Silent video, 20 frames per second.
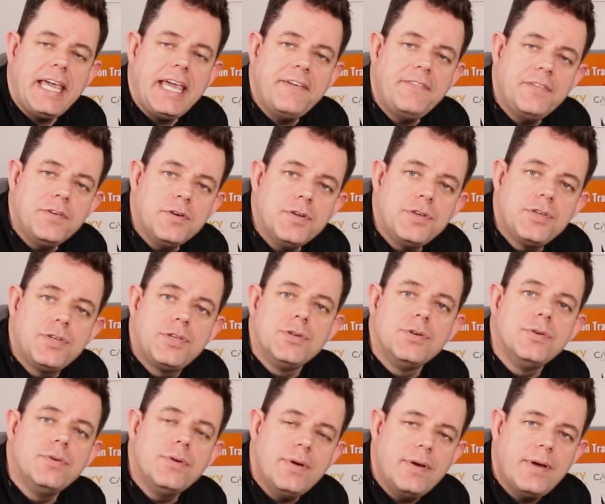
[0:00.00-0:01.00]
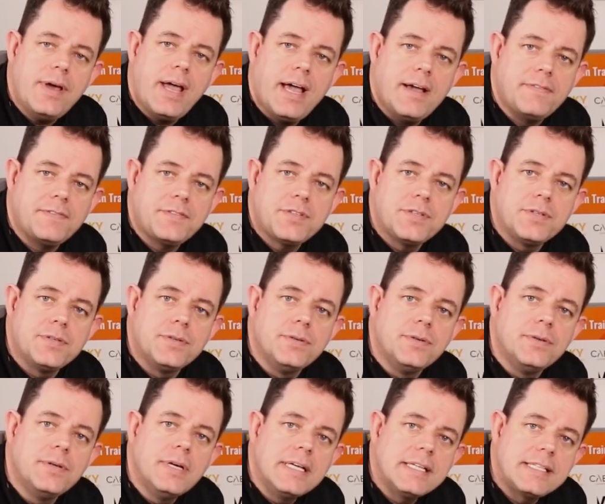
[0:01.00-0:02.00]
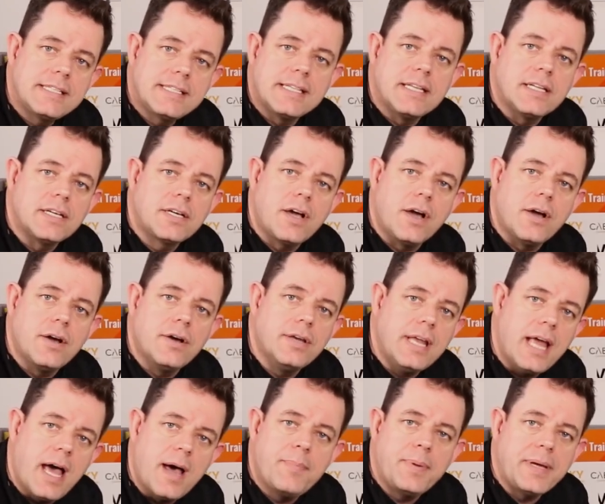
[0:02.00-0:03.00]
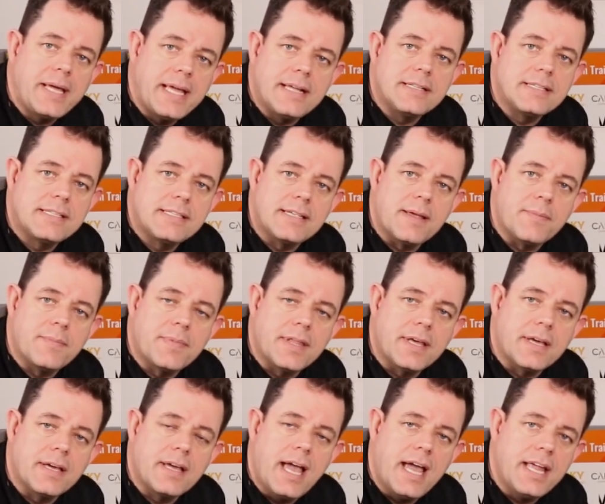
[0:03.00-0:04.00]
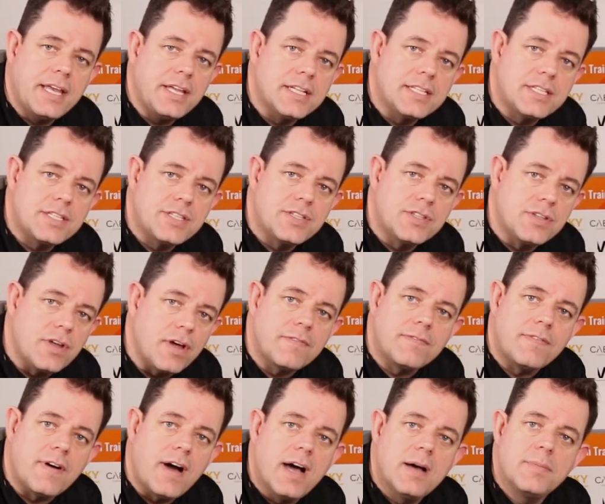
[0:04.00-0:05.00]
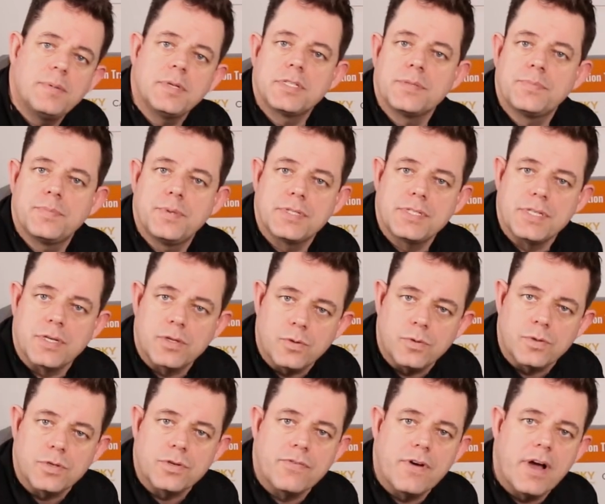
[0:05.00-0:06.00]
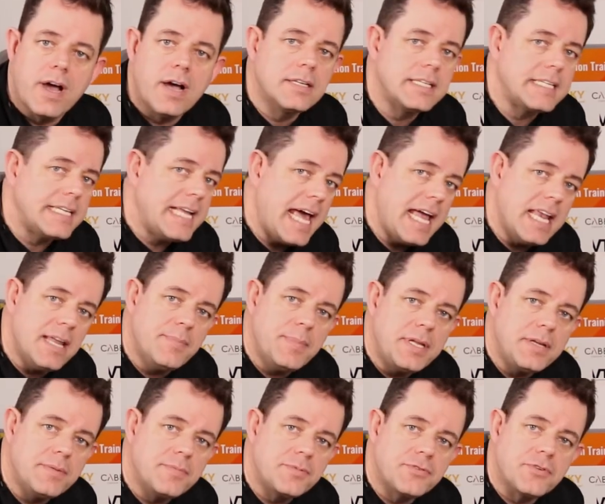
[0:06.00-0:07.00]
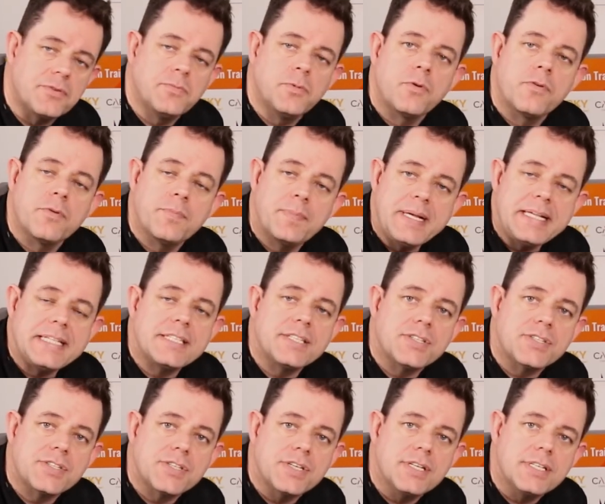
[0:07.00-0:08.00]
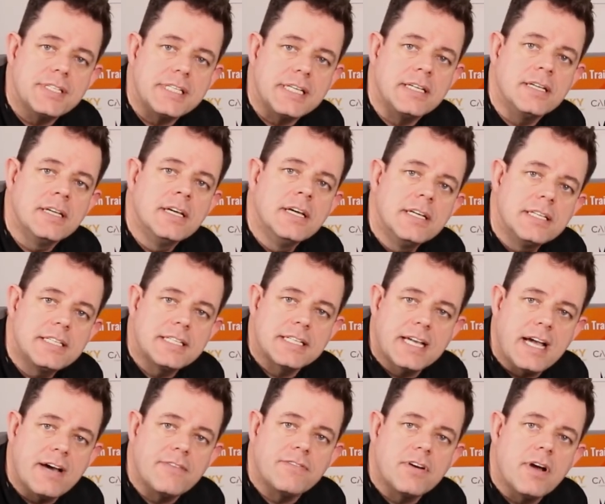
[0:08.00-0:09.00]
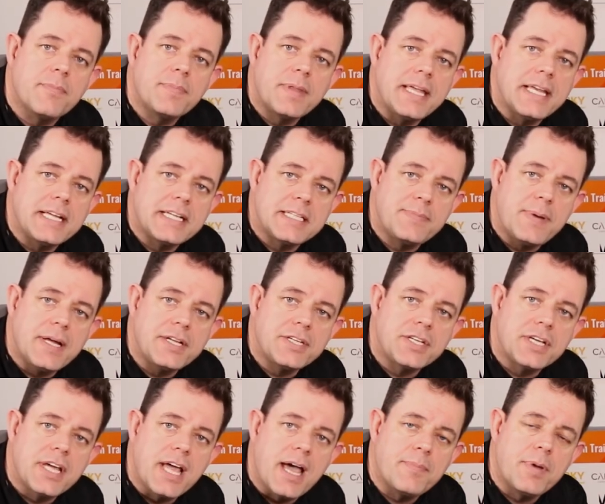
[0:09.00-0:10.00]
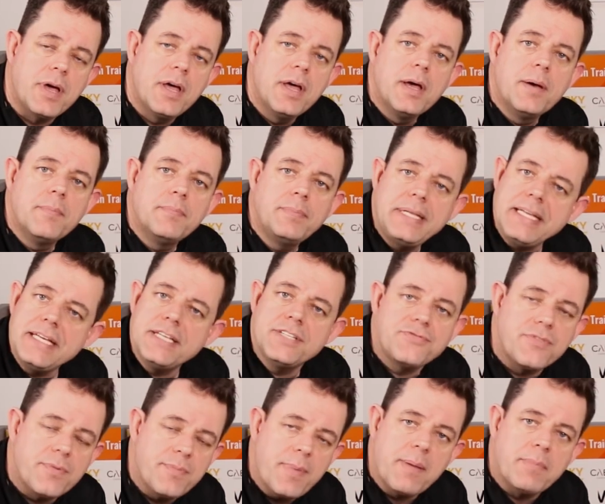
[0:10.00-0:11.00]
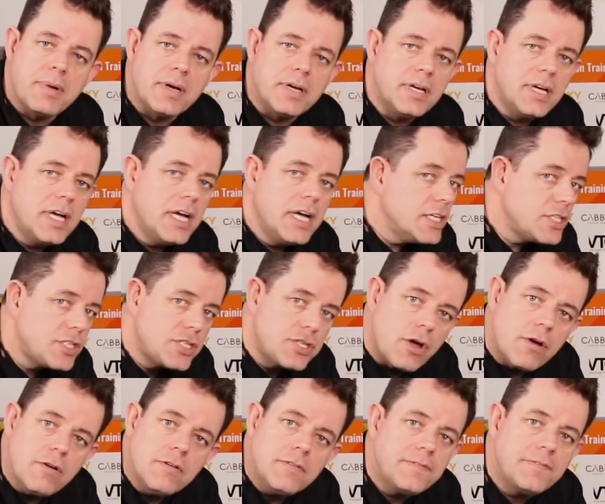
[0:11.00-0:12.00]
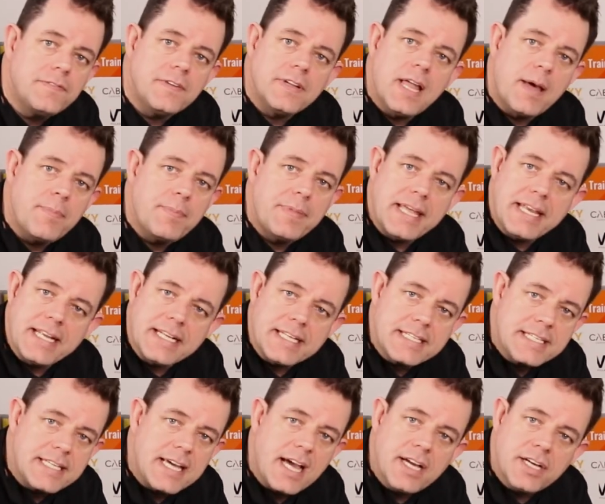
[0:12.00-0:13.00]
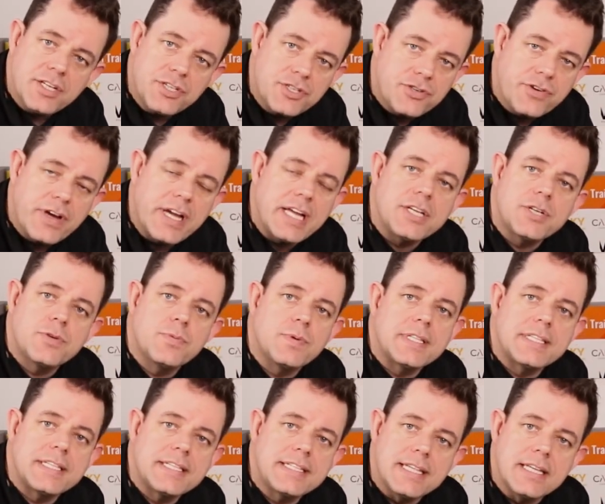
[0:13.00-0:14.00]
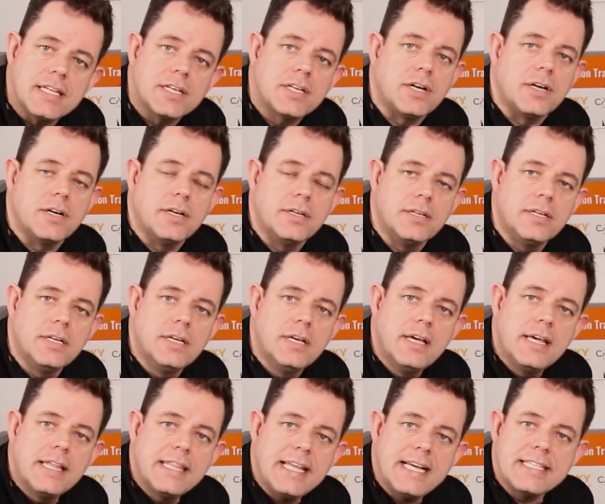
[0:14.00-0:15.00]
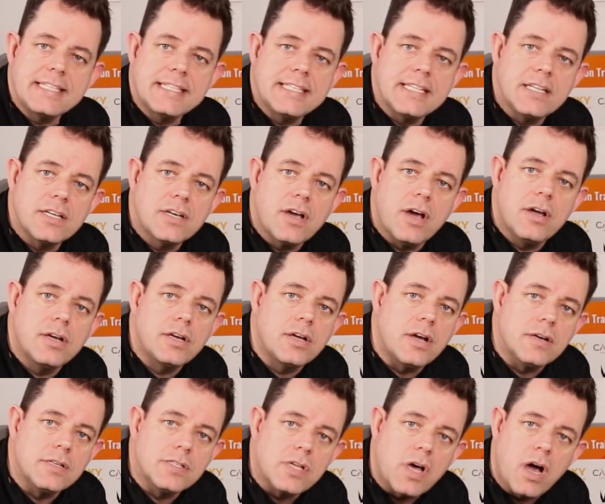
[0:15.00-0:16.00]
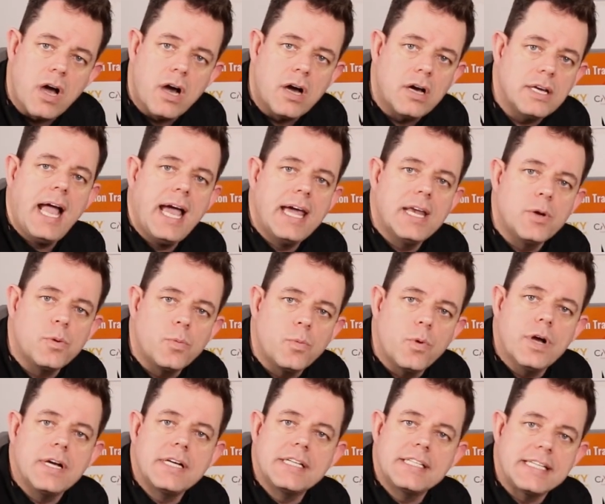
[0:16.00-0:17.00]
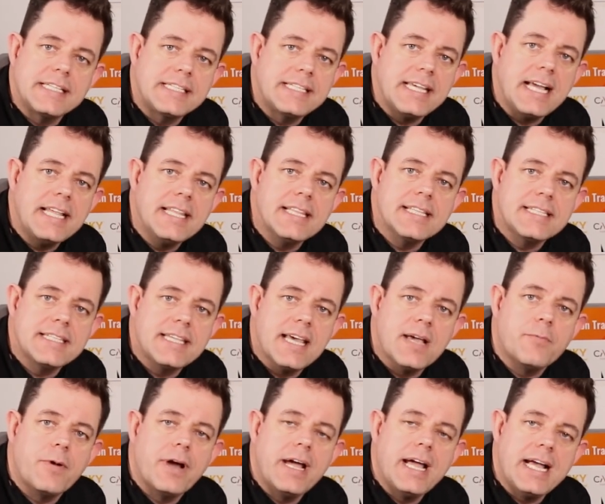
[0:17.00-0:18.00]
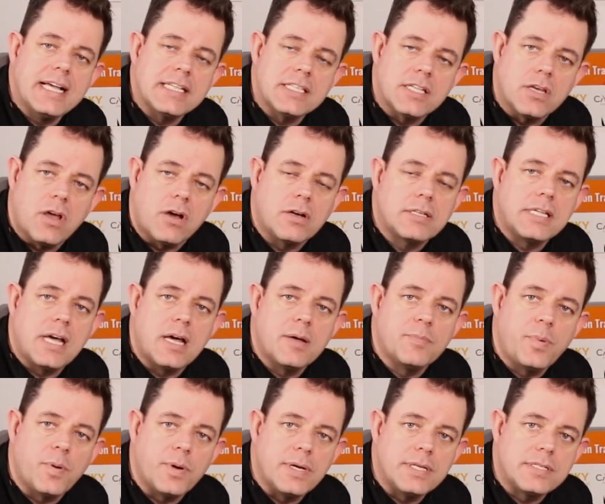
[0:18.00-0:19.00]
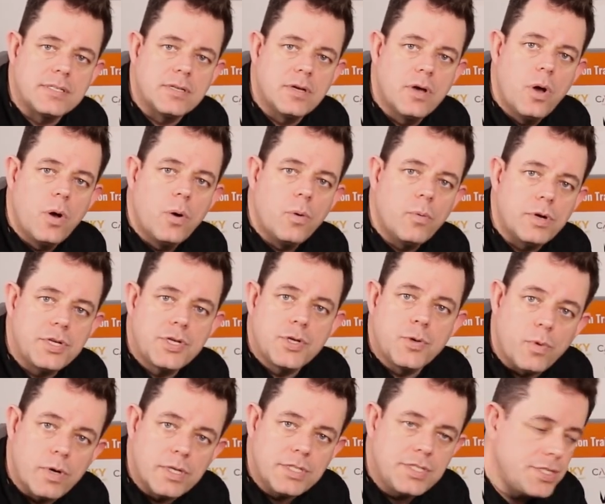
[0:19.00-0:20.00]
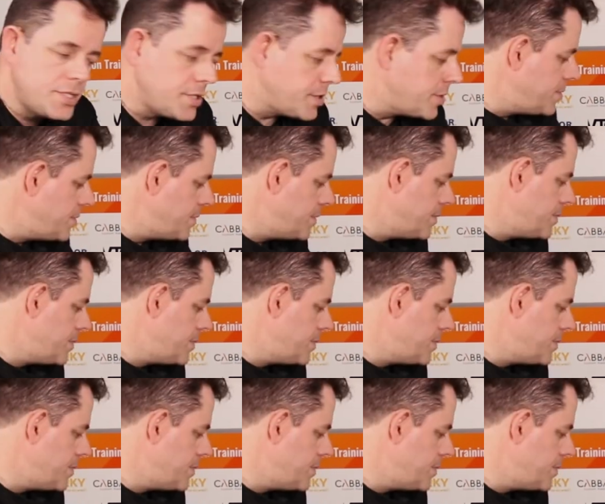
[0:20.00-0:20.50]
If you do have to silicone up against something and it's not viable to put a quarter round, an aluminium trim, or a piece of skirting to cover up that expansion gap, please remember, don't fill up that entire trench with silicone. That silicone goes hard and it works exactly the same way as a lockdown point. What you want to do